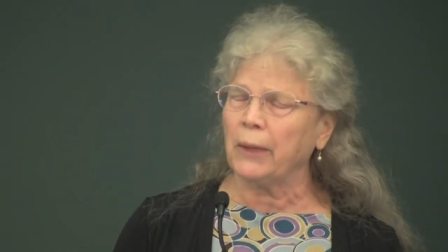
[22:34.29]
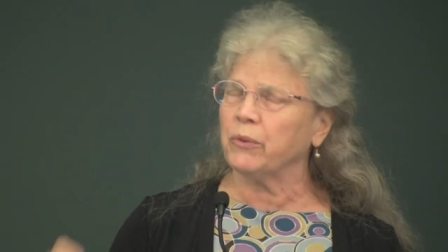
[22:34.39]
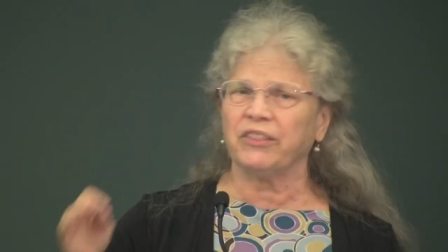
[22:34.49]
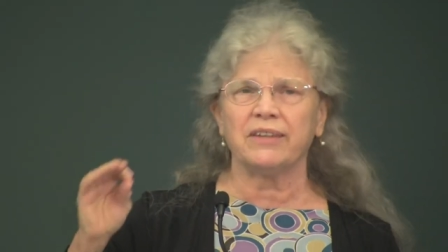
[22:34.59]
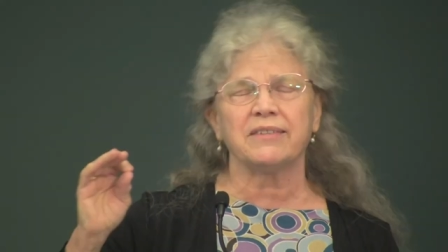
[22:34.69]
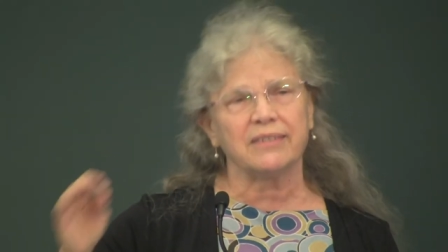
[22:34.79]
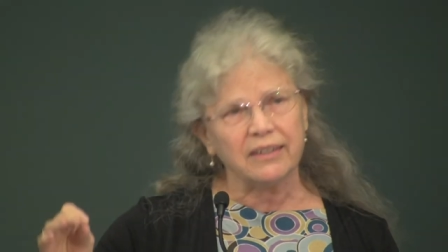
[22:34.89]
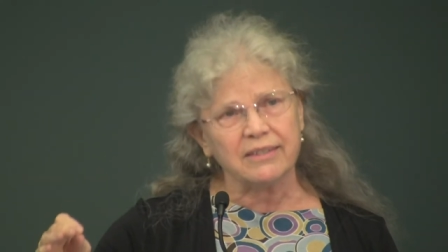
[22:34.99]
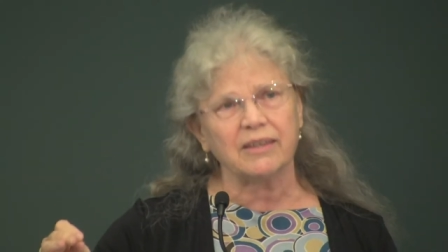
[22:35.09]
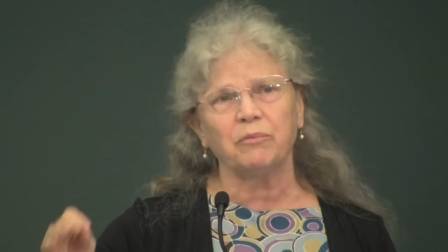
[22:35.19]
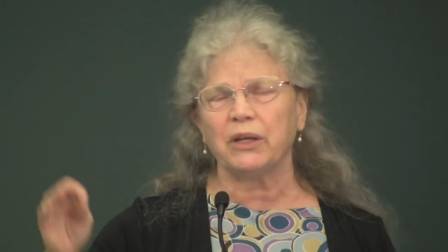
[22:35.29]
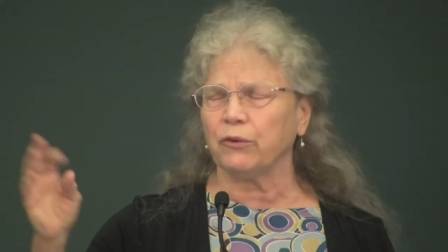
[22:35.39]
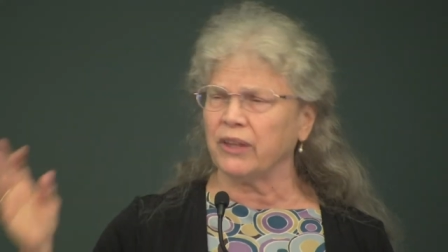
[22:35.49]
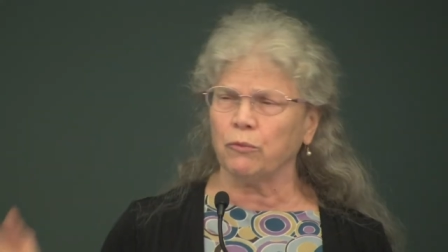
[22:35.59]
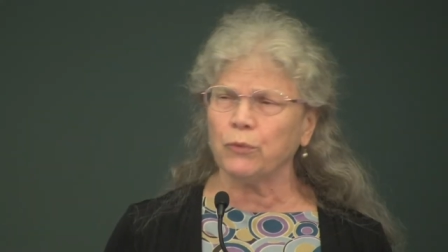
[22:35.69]
where they see something,
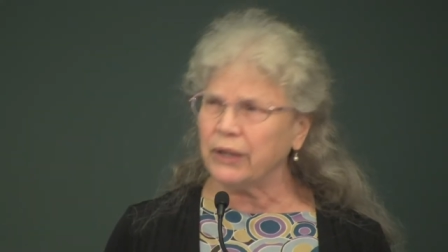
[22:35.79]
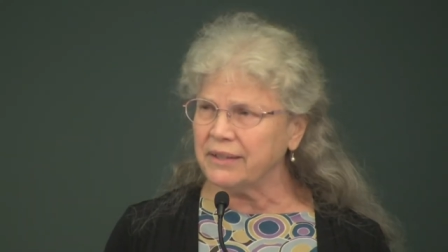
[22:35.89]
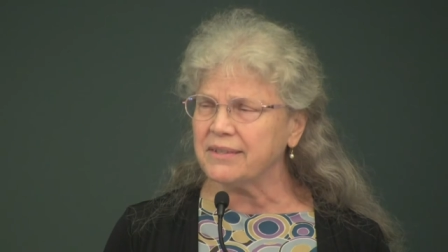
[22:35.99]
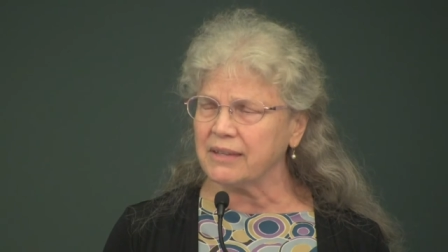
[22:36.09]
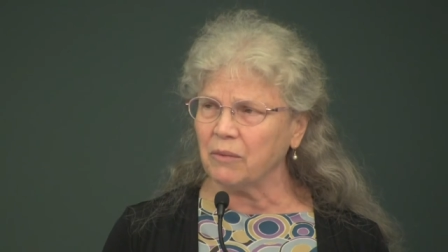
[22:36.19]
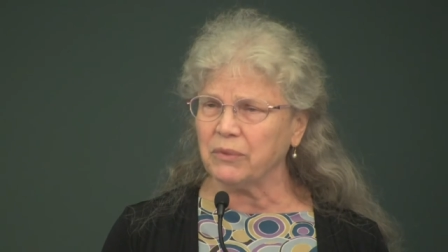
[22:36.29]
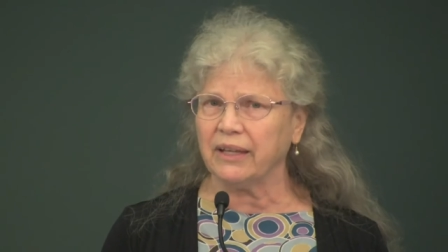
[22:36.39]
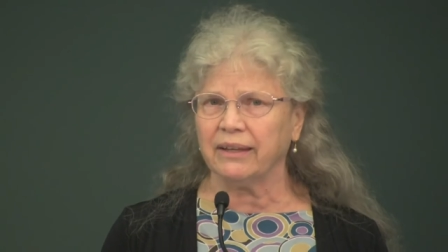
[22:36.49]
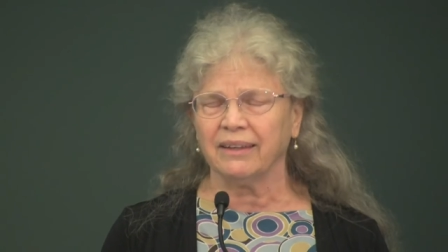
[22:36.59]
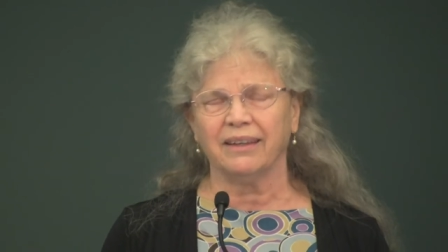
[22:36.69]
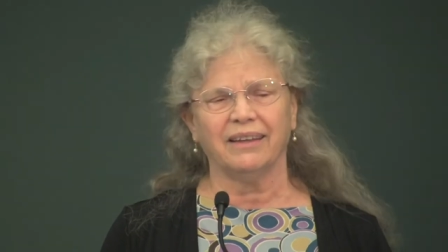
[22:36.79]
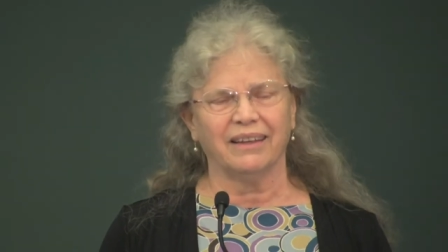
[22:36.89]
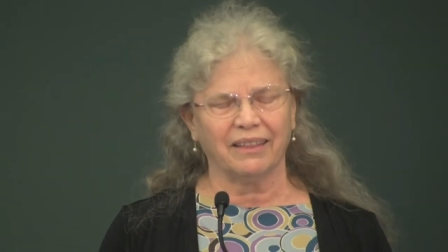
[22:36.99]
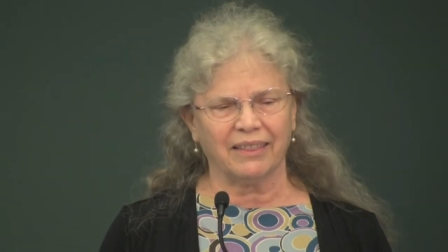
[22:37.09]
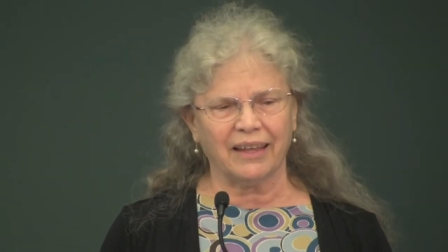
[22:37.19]
or they read something
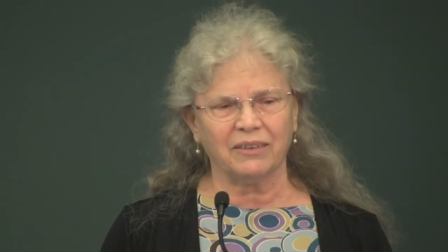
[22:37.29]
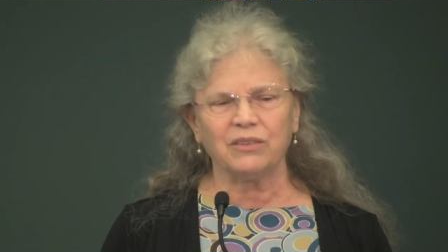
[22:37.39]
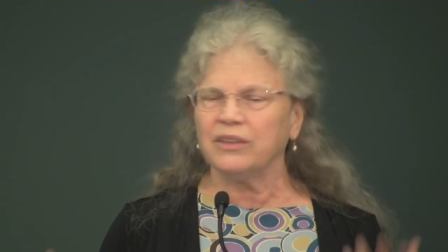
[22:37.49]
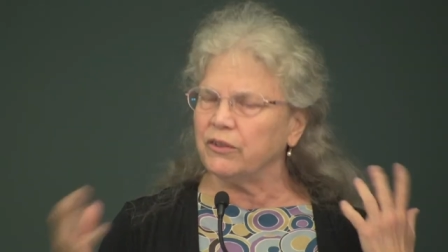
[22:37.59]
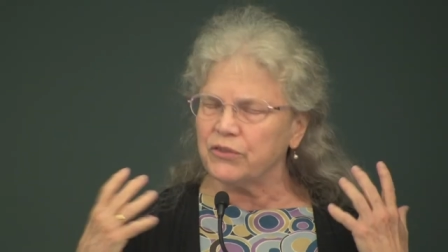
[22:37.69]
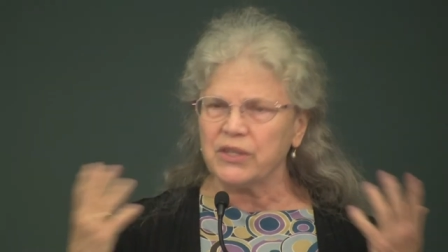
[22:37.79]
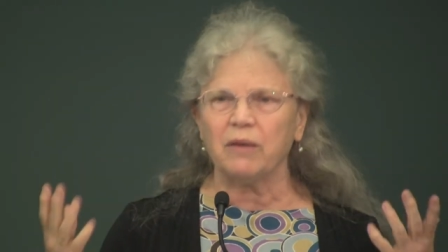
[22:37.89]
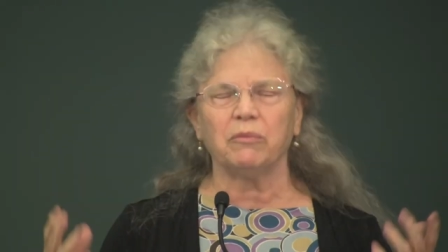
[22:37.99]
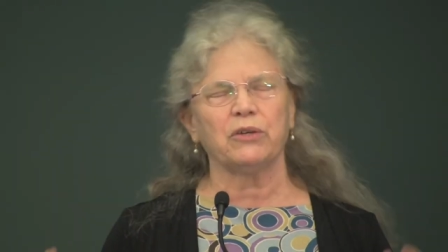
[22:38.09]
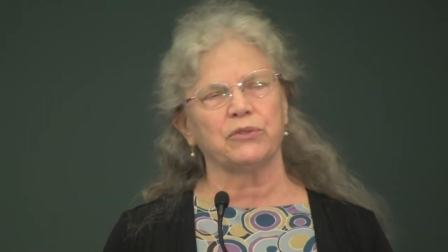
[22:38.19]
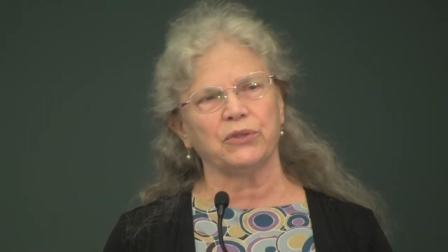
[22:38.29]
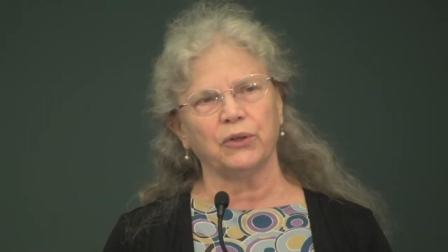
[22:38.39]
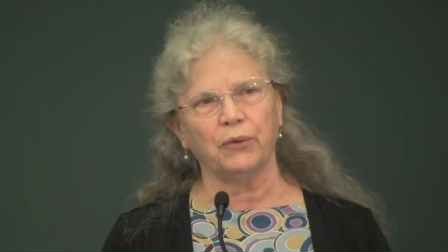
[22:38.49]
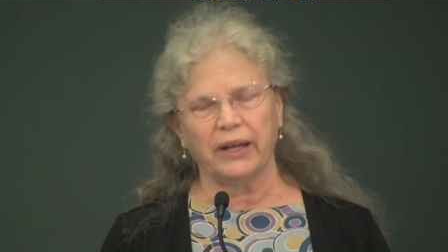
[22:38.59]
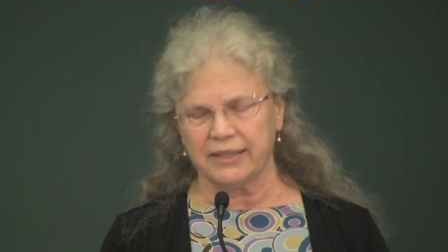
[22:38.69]
that gives them those
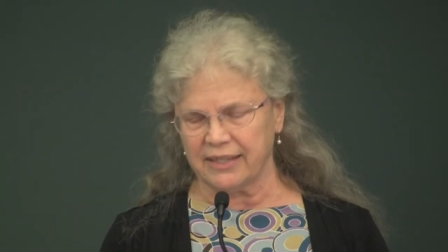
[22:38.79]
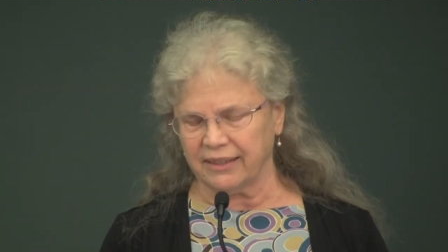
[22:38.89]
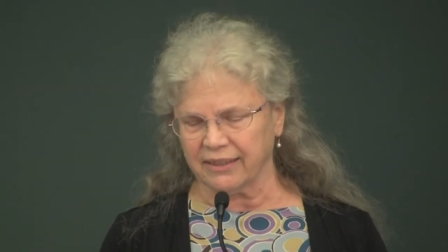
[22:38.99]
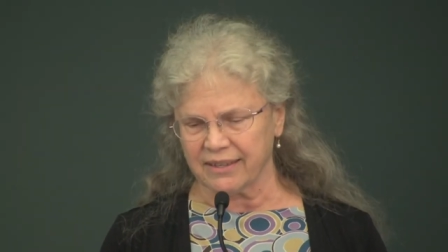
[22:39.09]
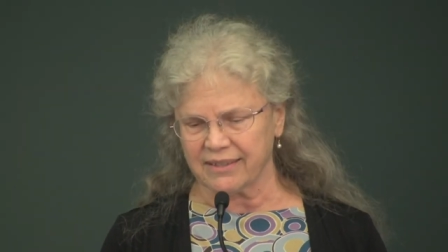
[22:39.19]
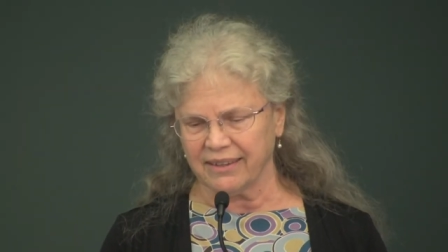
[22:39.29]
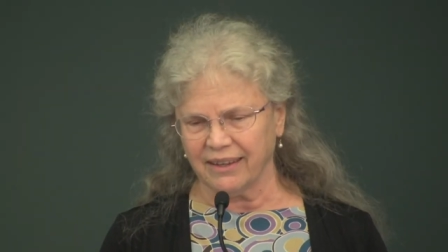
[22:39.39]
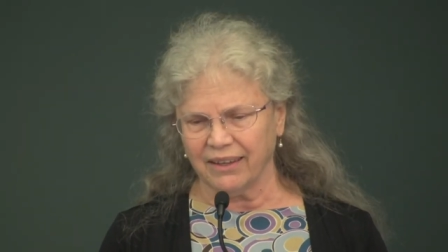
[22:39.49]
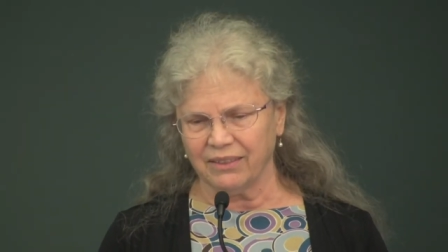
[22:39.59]
new ideas